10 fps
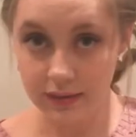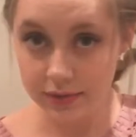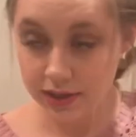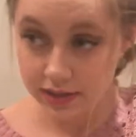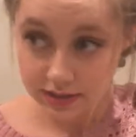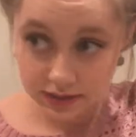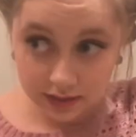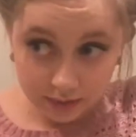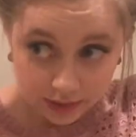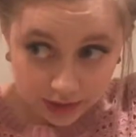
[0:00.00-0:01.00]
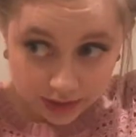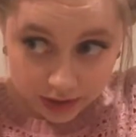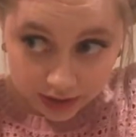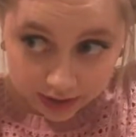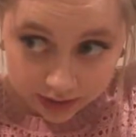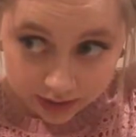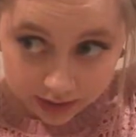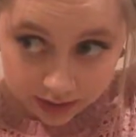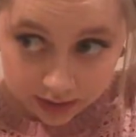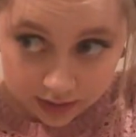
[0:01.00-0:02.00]
I'm just going to pin it
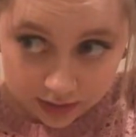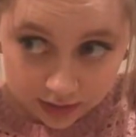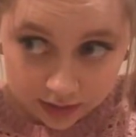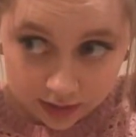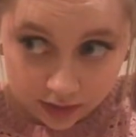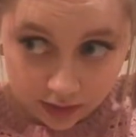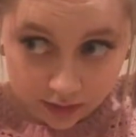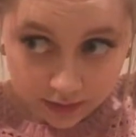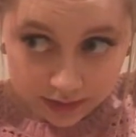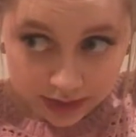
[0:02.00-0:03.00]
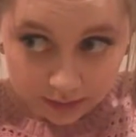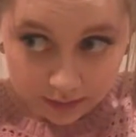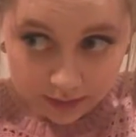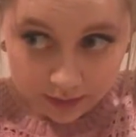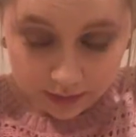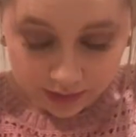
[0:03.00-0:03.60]
gently over top of the